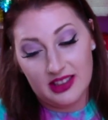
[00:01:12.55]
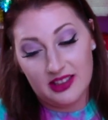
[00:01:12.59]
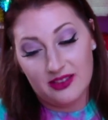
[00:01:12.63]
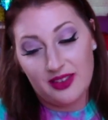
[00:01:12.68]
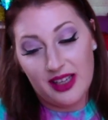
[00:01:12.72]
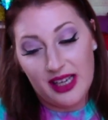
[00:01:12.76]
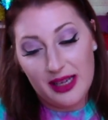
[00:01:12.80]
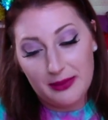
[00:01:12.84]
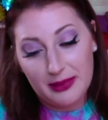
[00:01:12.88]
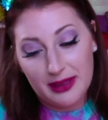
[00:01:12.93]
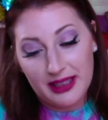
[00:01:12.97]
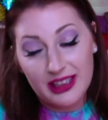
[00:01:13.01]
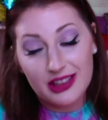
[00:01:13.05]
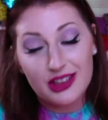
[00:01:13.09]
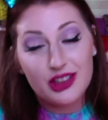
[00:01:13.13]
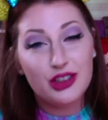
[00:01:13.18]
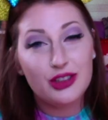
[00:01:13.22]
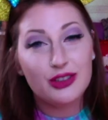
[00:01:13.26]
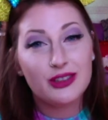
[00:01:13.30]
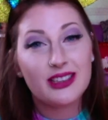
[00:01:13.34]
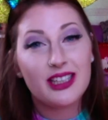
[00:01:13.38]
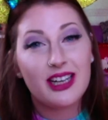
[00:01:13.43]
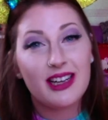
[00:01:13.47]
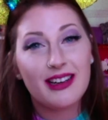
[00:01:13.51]
family
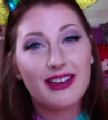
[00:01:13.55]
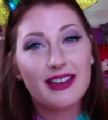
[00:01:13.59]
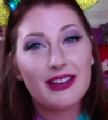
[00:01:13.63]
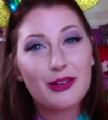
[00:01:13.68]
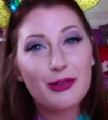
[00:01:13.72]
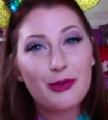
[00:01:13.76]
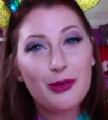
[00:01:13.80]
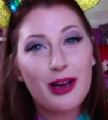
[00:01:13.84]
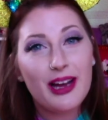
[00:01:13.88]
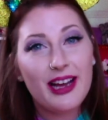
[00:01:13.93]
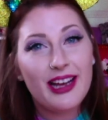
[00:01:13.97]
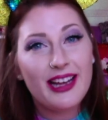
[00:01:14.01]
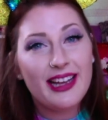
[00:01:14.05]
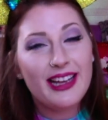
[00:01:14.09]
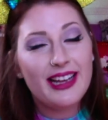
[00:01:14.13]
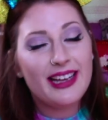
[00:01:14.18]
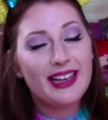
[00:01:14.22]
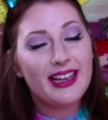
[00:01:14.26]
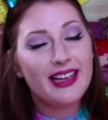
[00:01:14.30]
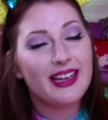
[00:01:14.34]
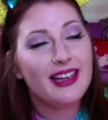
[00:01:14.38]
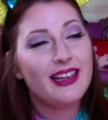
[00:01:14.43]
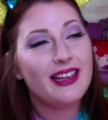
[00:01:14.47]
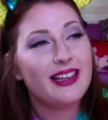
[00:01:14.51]
issues got in the
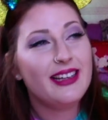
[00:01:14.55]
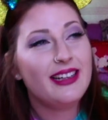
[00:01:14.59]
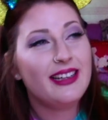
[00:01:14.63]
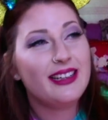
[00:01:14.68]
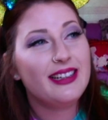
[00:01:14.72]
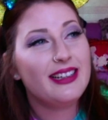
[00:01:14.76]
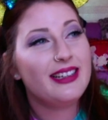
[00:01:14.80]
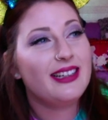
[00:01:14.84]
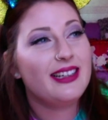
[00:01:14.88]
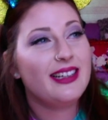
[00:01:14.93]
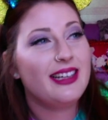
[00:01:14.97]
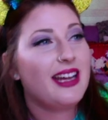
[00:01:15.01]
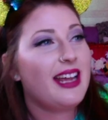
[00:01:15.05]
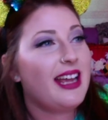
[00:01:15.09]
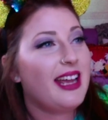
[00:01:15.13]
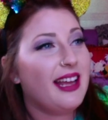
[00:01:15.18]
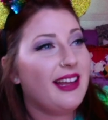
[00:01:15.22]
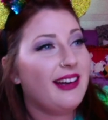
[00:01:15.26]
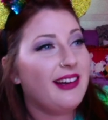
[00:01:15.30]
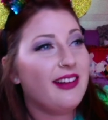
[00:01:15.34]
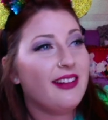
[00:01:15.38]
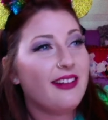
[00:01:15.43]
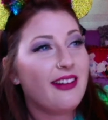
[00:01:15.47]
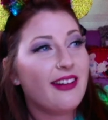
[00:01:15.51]
way,
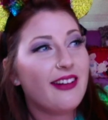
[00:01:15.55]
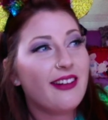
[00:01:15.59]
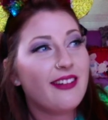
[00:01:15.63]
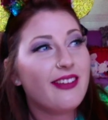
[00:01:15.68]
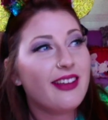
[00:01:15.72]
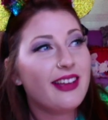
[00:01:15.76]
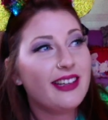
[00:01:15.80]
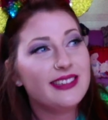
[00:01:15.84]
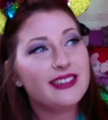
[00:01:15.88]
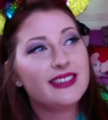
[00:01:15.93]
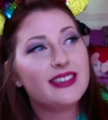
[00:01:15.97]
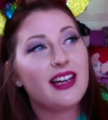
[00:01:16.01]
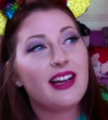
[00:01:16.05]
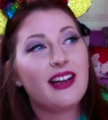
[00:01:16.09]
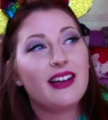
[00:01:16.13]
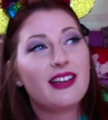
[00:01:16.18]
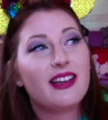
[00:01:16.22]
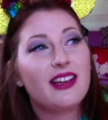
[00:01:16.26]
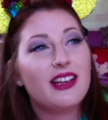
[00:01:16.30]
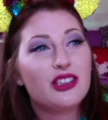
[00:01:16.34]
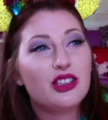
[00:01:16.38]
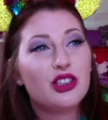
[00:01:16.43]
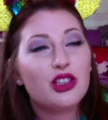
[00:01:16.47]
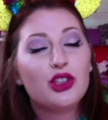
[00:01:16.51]
and a lot of things got
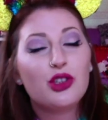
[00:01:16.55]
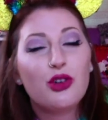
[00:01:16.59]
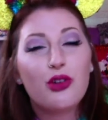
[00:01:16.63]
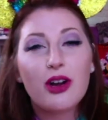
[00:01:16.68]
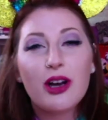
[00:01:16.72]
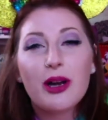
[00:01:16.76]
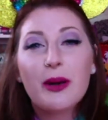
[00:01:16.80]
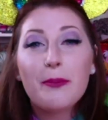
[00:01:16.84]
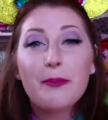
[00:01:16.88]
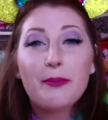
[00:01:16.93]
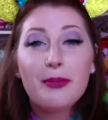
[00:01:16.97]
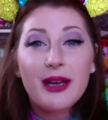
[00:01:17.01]
cut short.